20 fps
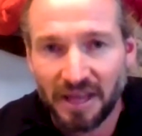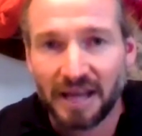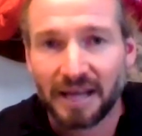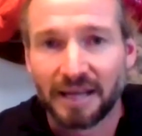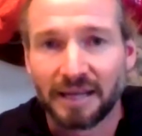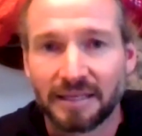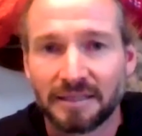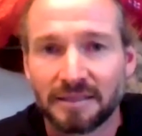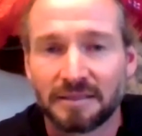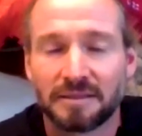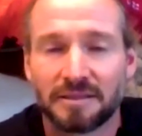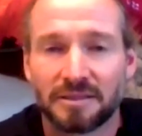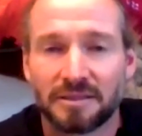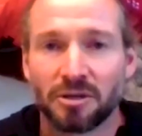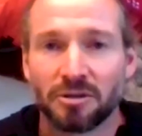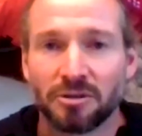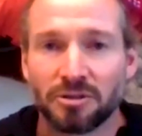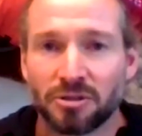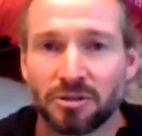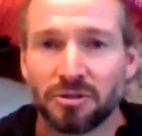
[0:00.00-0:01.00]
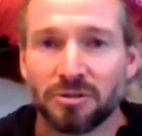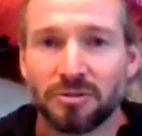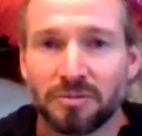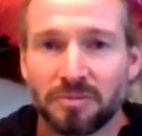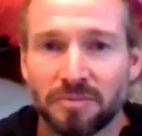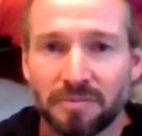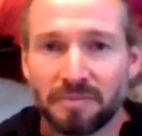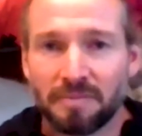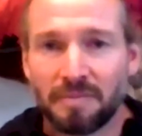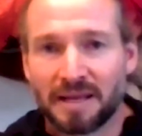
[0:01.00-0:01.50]
That, and don't
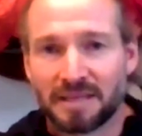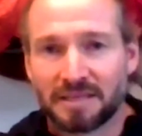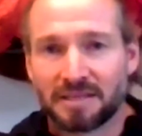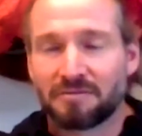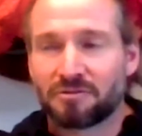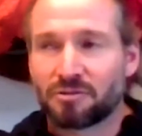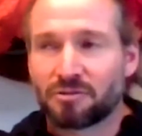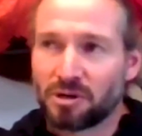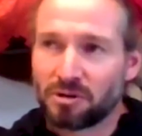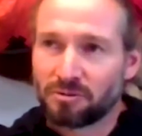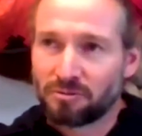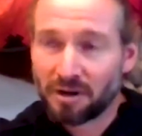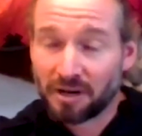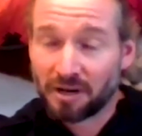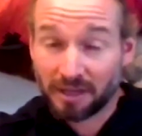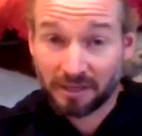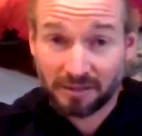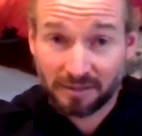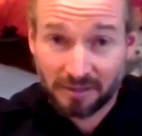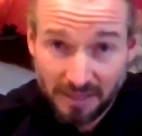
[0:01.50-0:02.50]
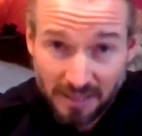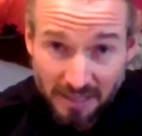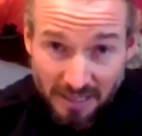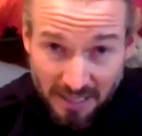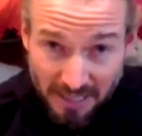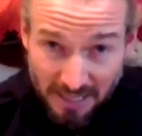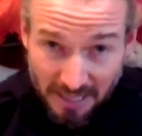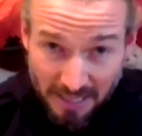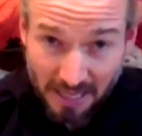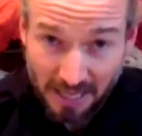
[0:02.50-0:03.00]
do massive trail running
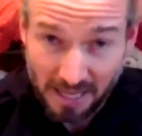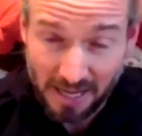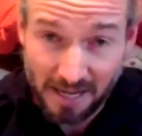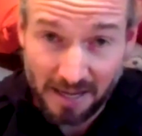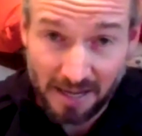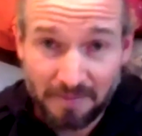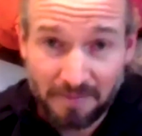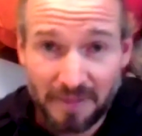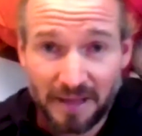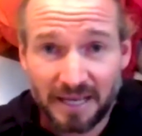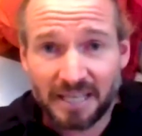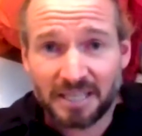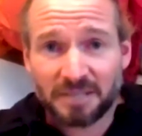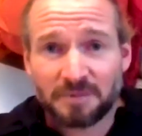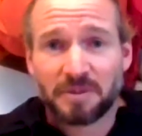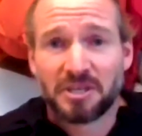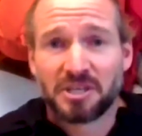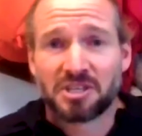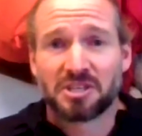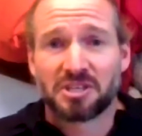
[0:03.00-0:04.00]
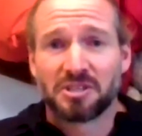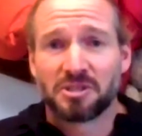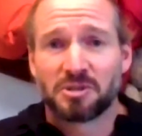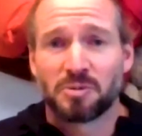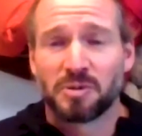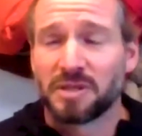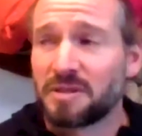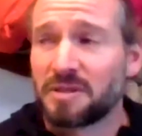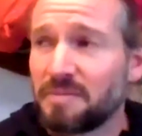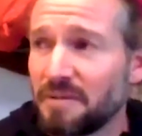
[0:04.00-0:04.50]

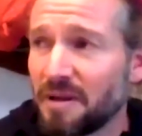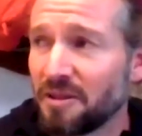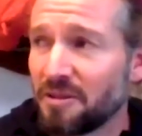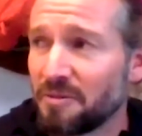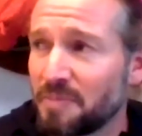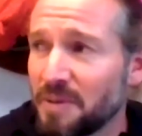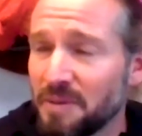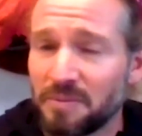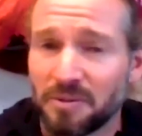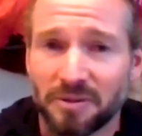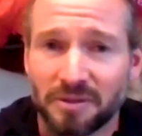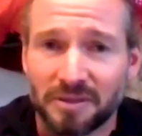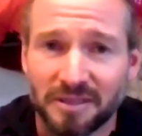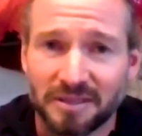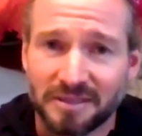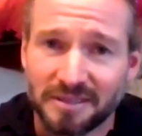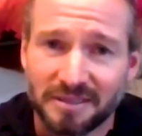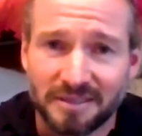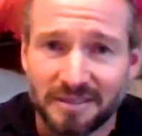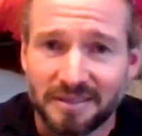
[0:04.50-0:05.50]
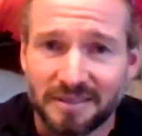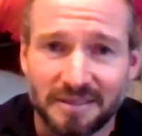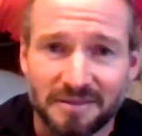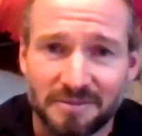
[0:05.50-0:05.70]
expeditions with other people, because it